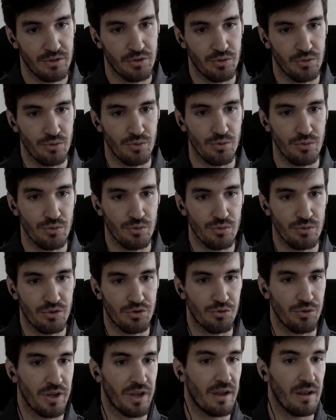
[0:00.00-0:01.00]
to
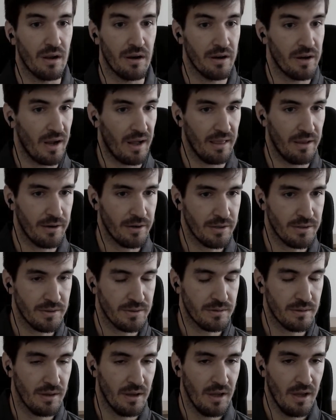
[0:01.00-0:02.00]
trigger
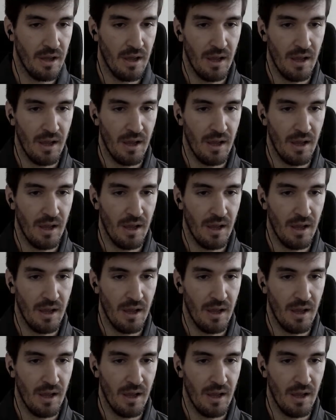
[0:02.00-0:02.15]
alerts,